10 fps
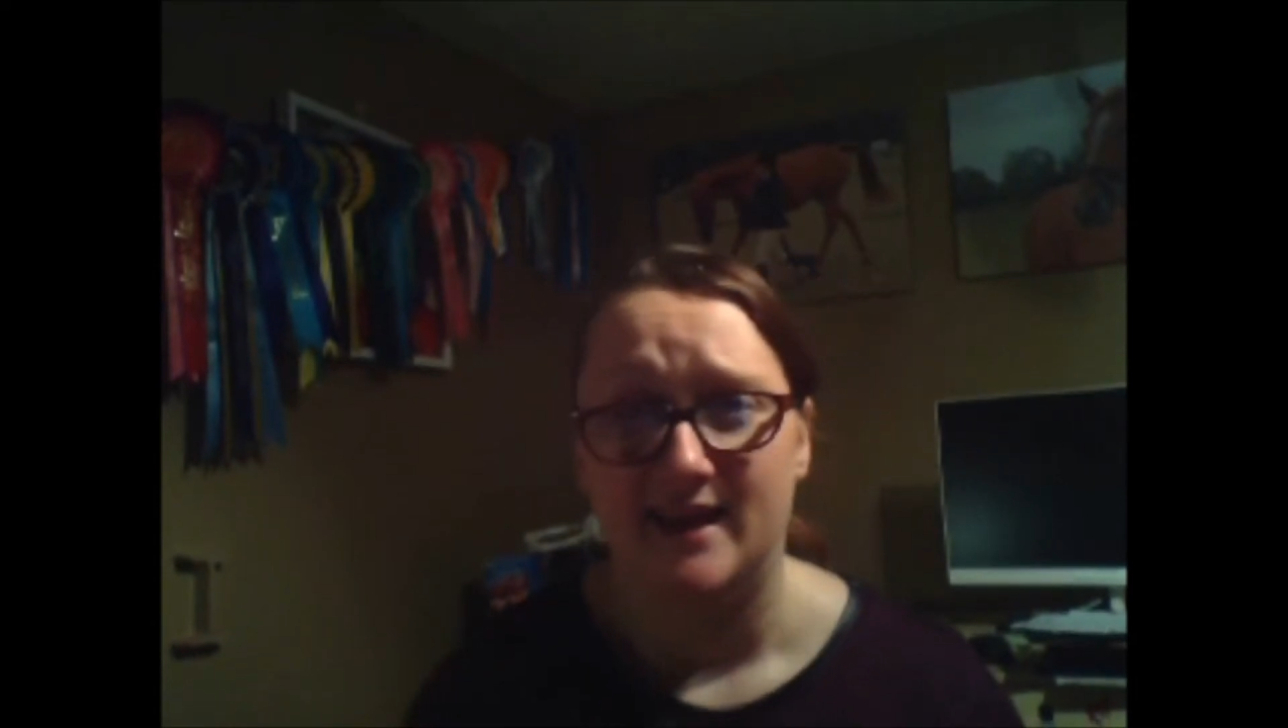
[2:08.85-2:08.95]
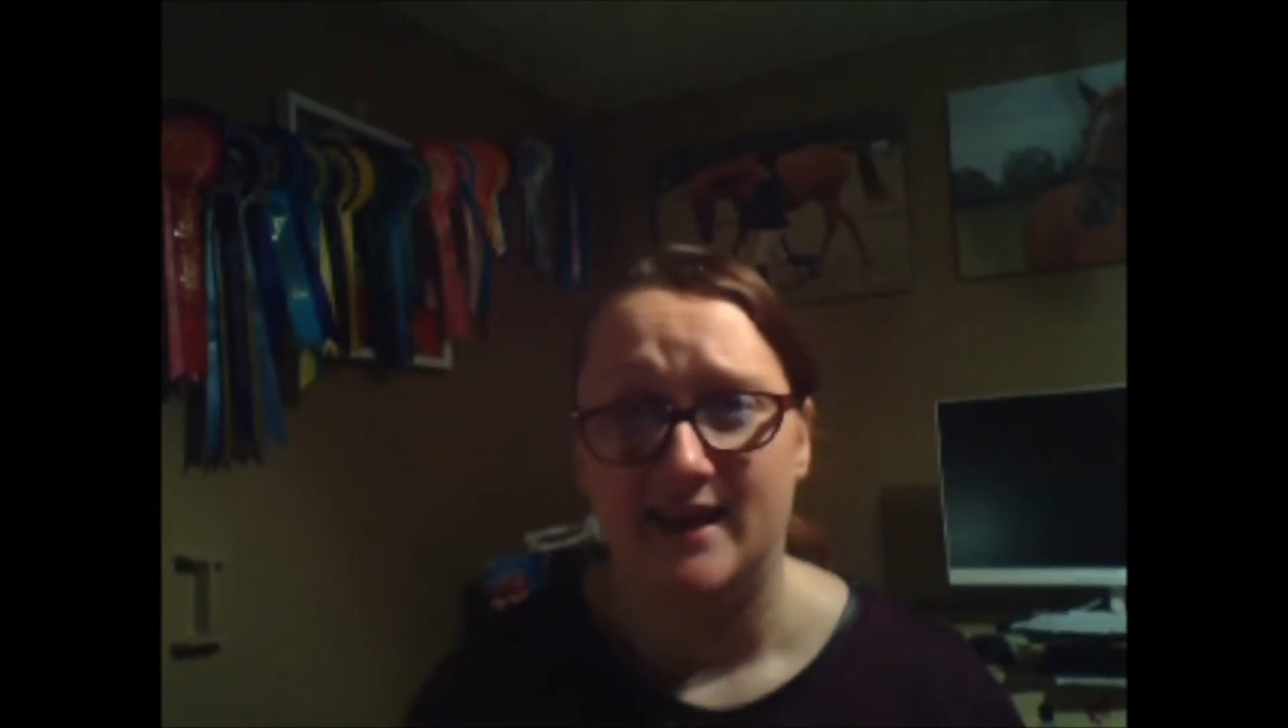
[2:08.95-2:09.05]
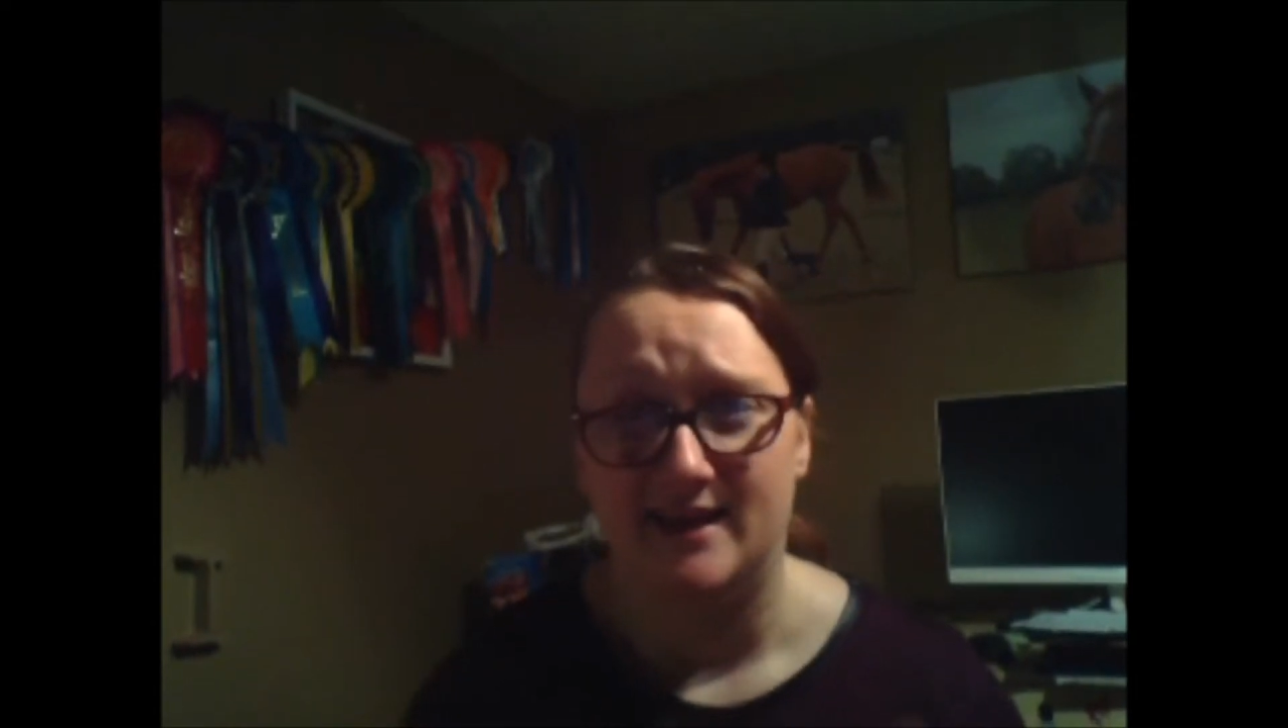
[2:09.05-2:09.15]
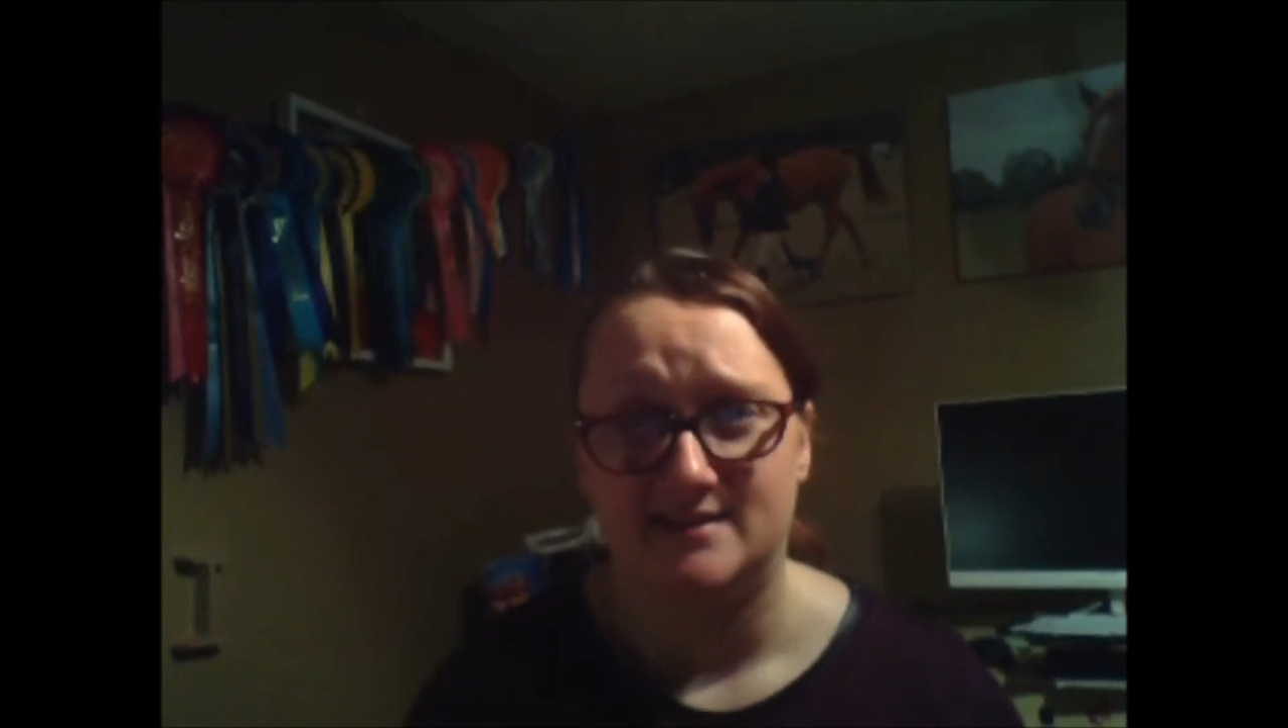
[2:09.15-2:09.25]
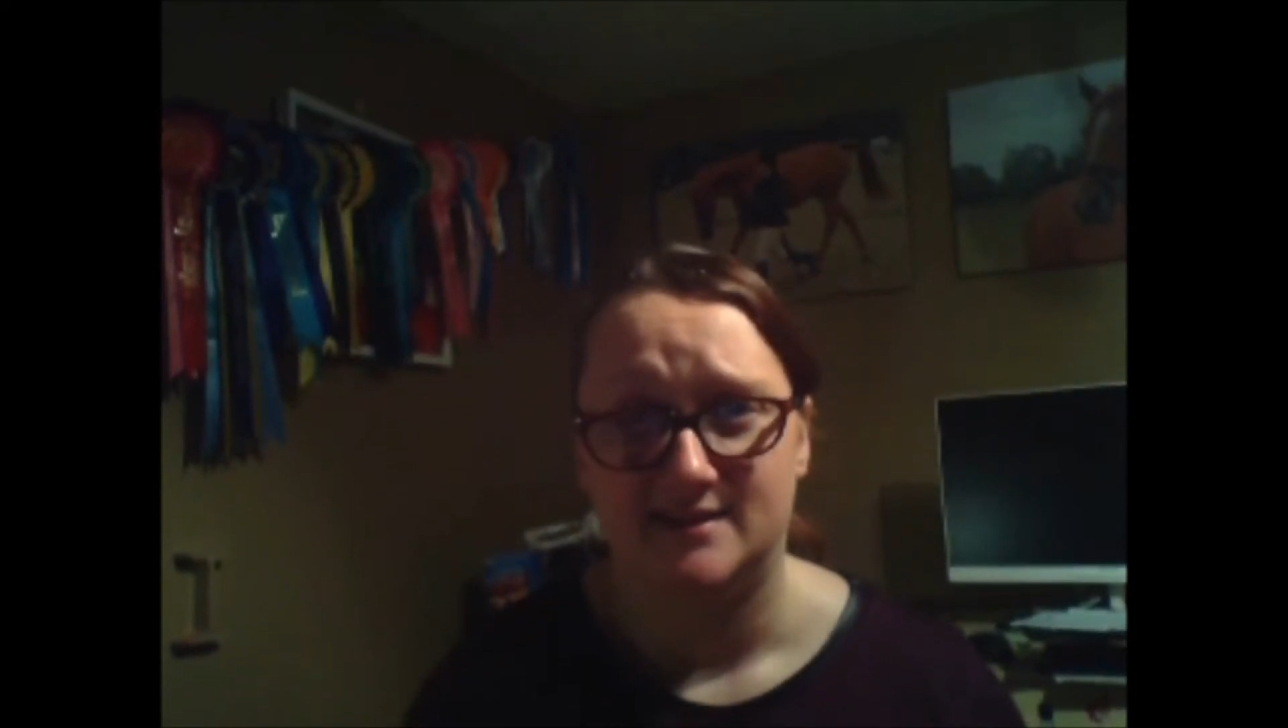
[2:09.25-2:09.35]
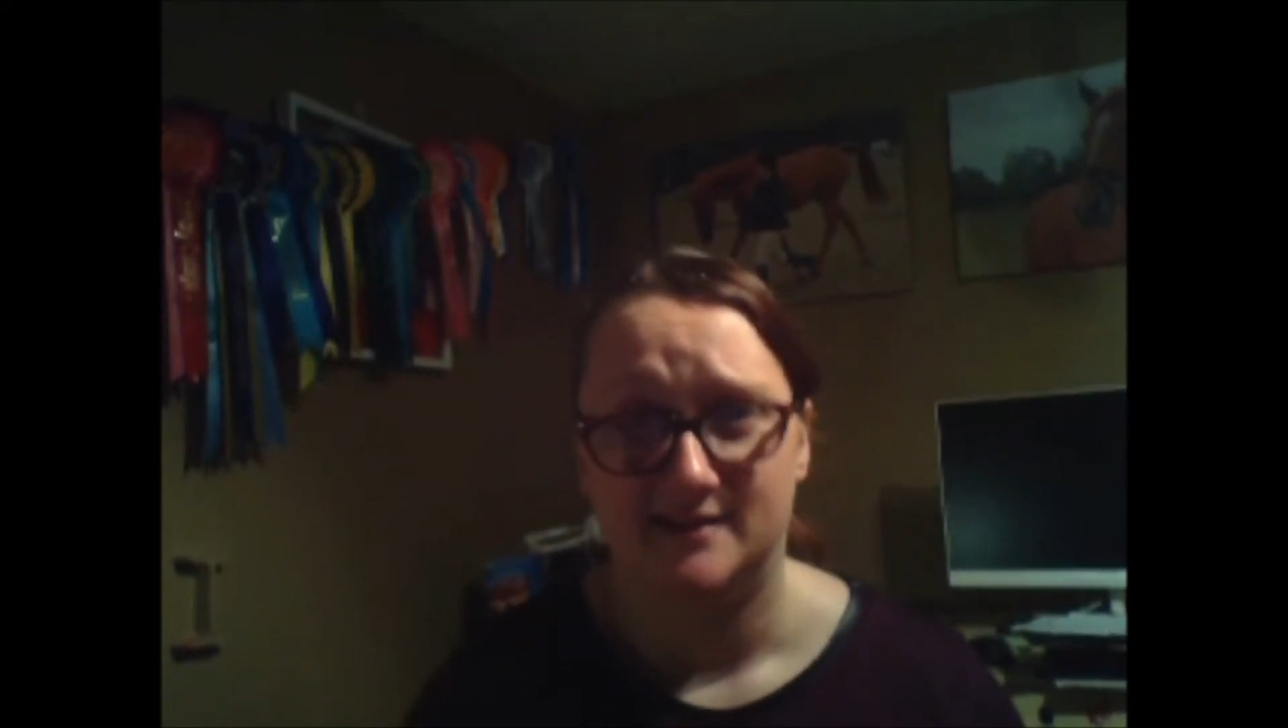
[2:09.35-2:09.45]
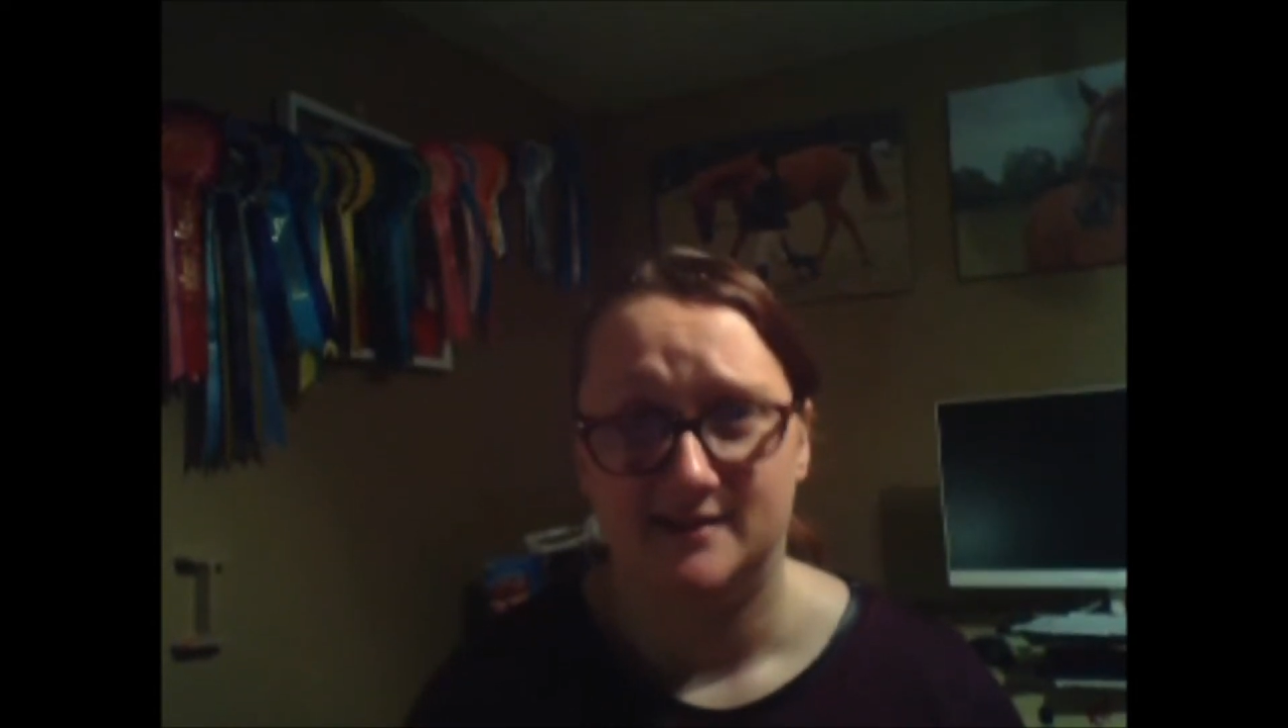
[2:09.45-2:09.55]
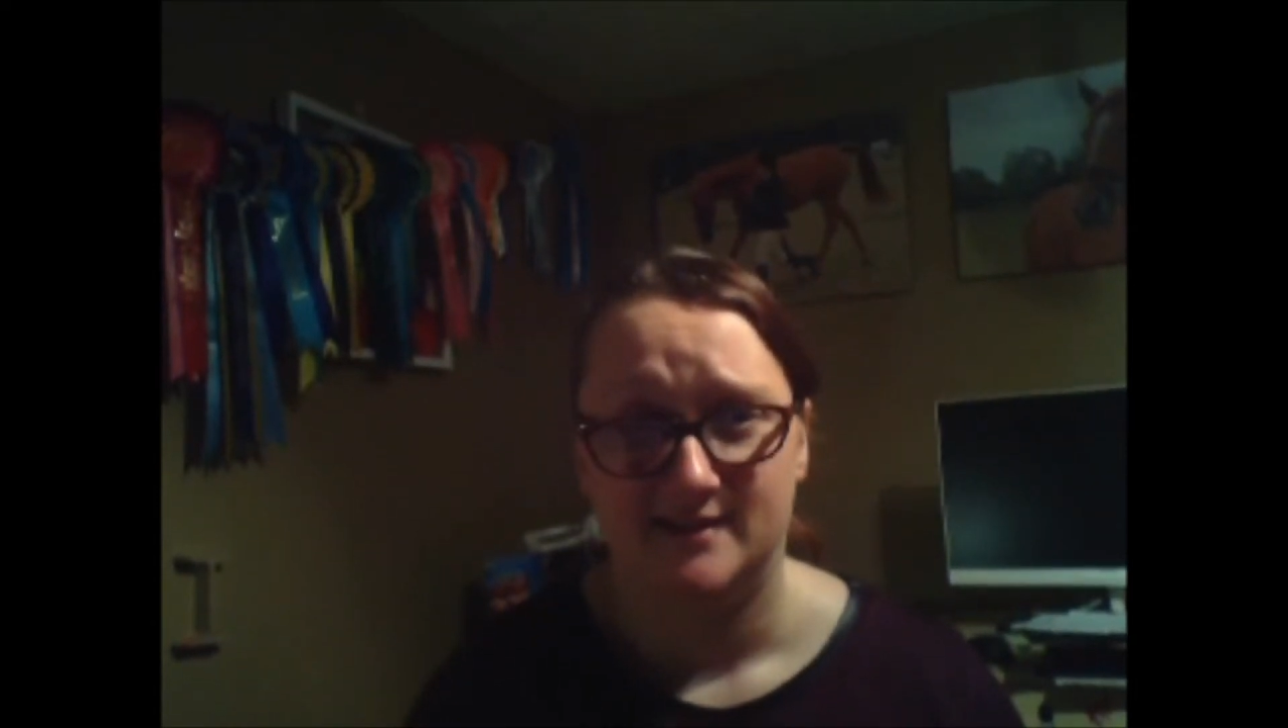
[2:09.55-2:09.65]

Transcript: It started